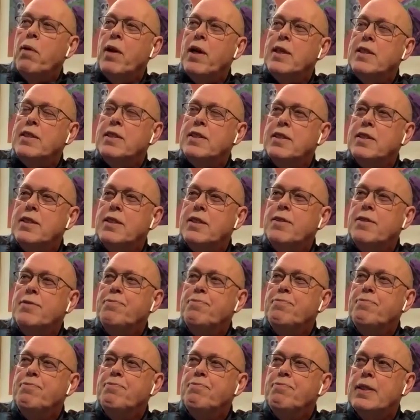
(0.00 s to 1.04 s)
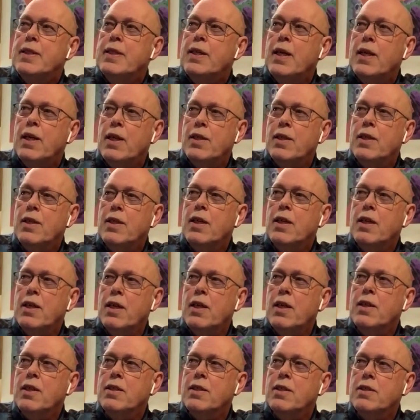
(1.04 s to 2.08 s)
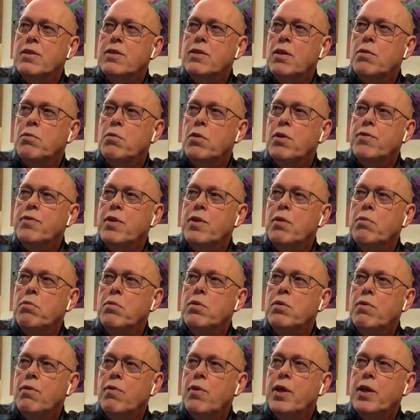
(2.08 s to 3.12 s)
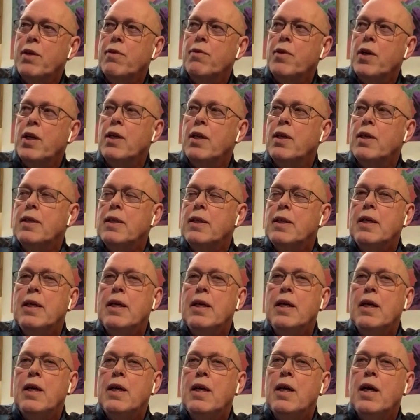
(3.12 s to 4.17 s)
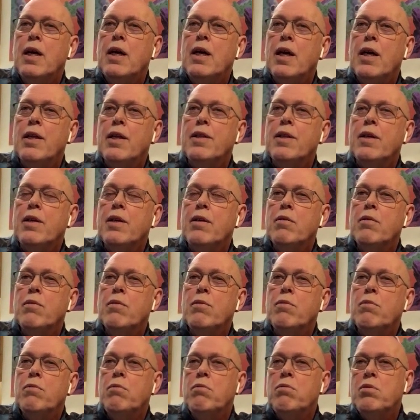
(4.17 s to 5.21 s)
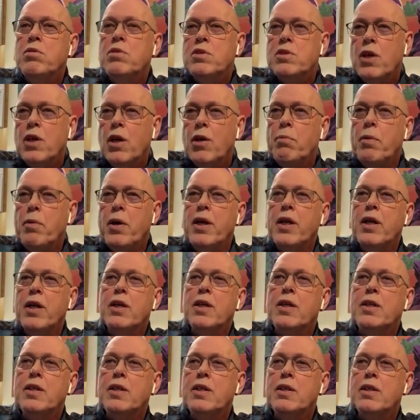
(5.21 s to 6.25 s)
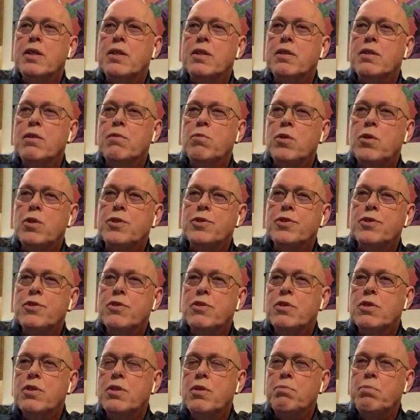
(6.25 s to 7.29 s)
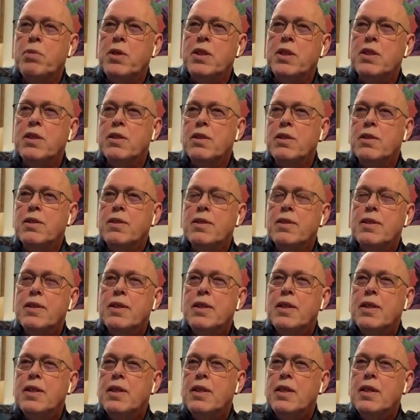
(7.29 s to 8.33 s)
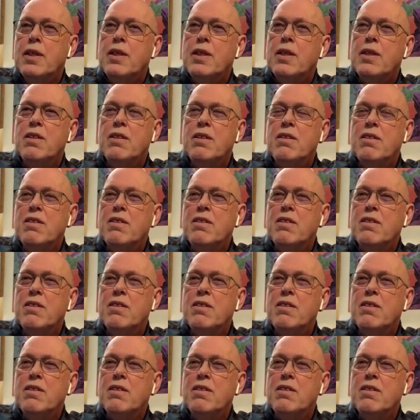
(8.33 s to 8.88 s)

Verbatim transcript: place, and I I like some of them very well, and uh, Sy Barry, he uh, was a bit uh,